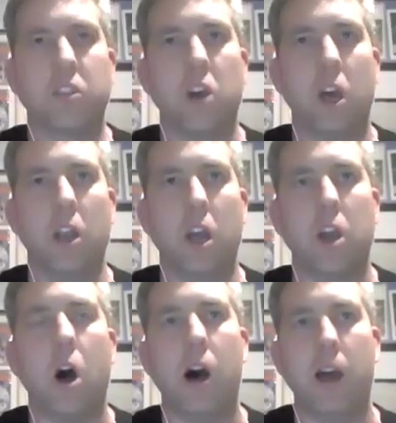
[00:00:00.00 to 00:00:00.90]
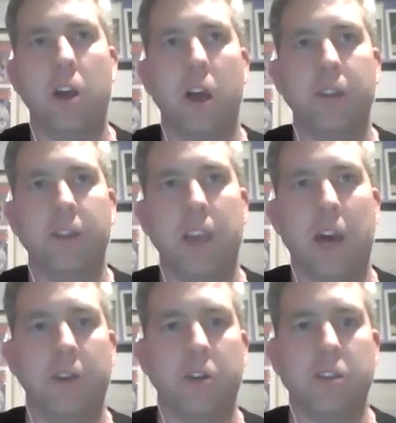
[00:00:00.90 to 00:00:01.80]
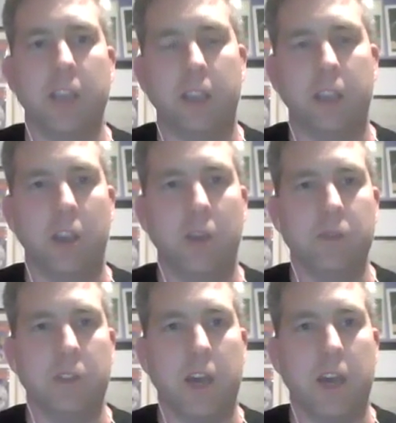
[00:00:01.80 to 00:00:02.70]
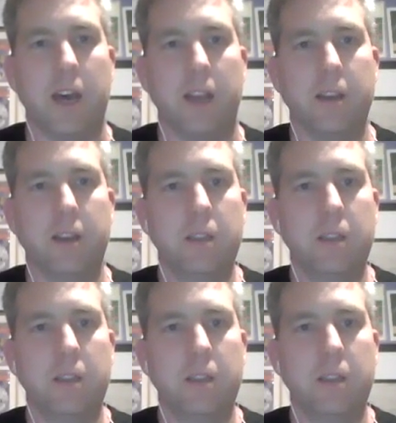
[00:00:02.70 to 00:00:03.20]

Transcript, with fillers: it's kind of like highlighting the art, not taking over the art.